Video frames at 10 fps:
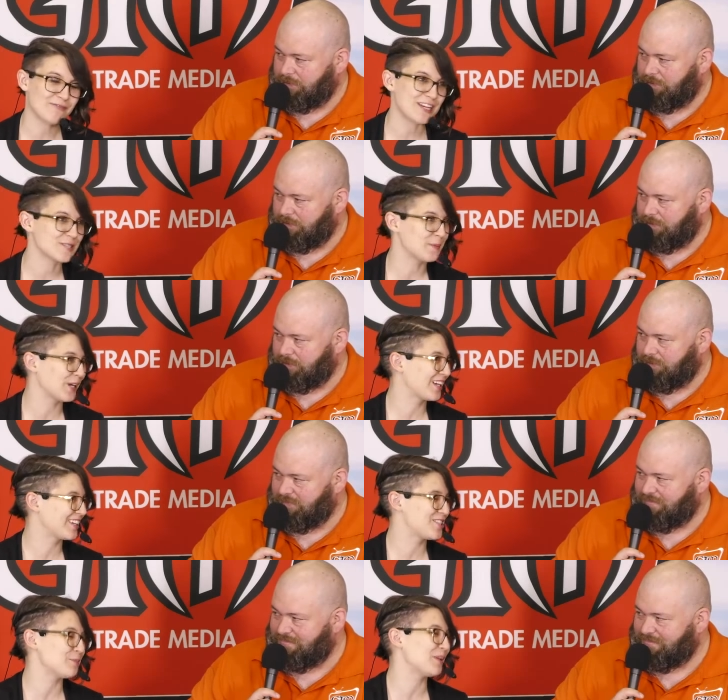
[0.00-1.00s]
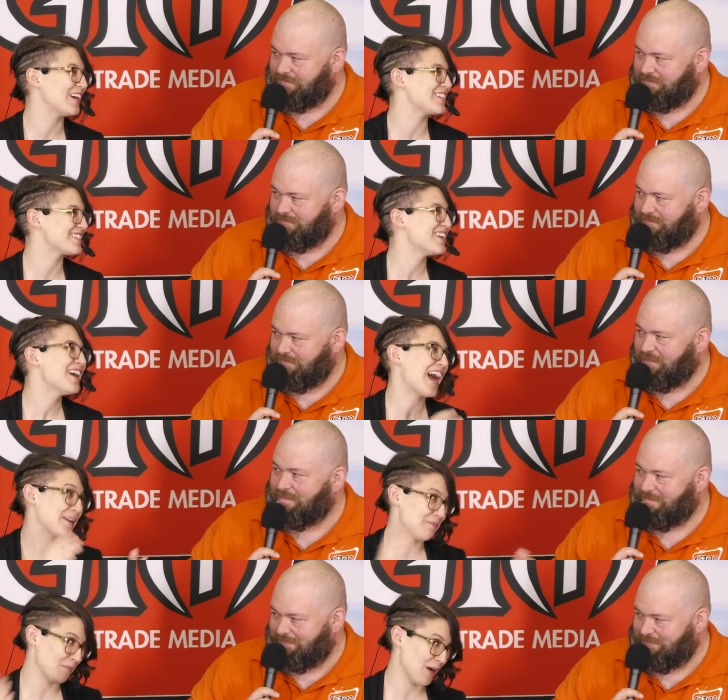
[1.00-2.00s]
Speaker 1: Facebook, G+ at
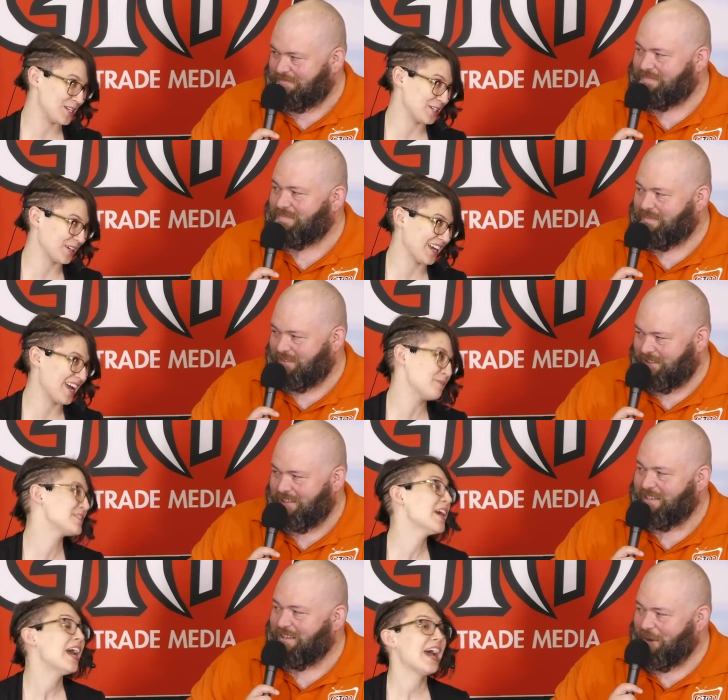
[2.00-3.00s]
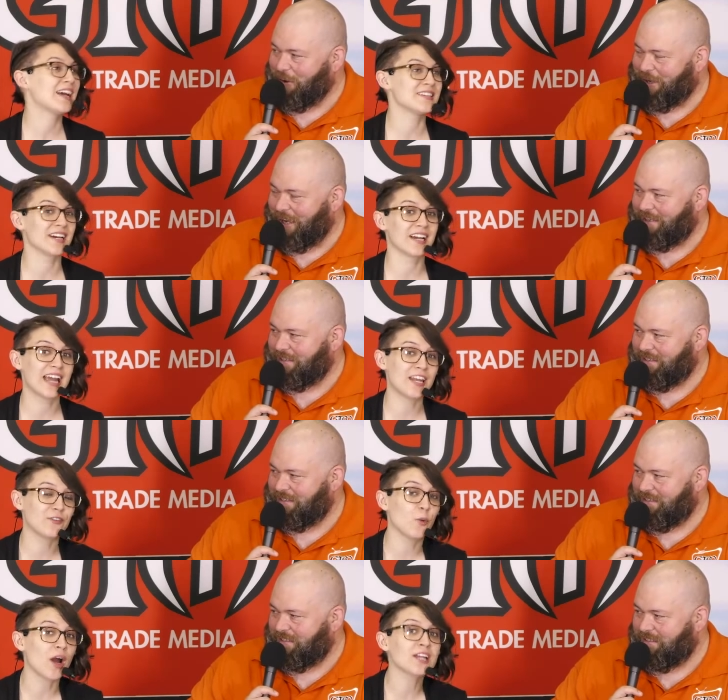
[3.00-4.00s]
Monte Cook Games. And and if
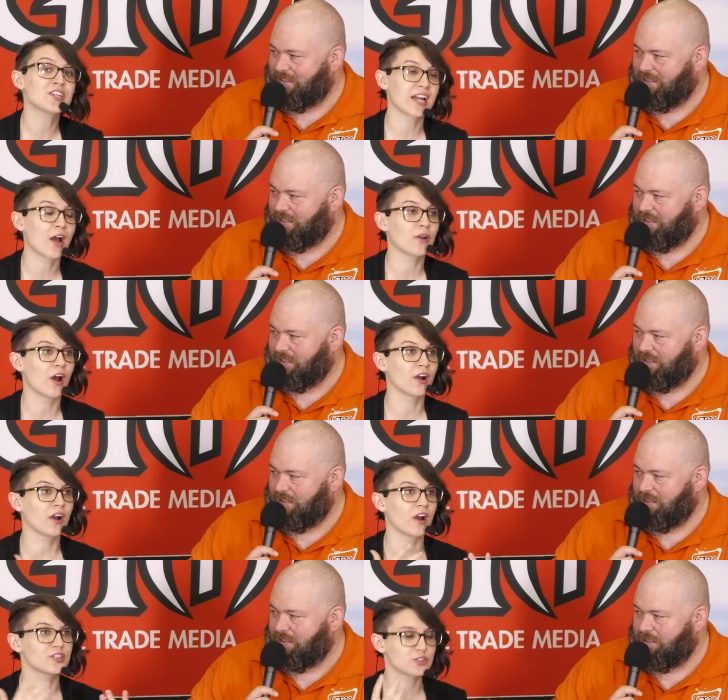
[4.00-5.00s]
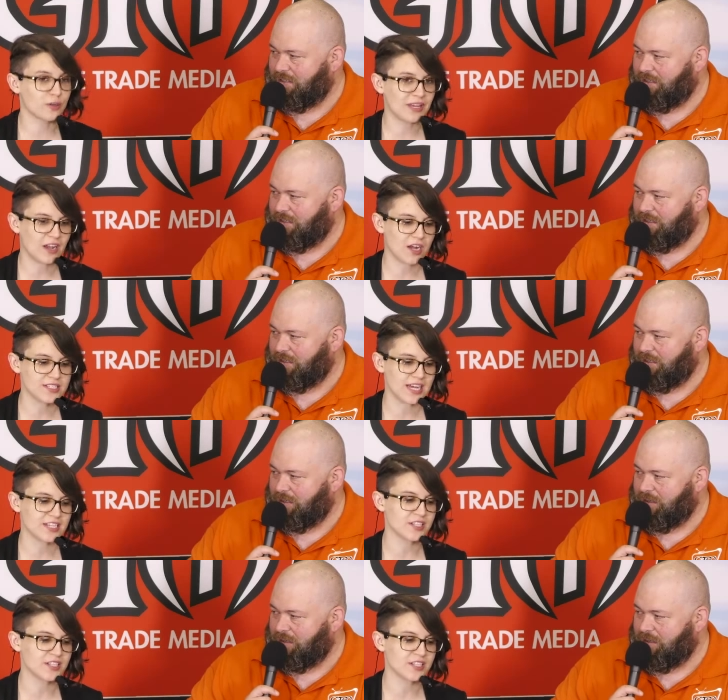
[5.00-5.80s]
you want to check out our streaming content,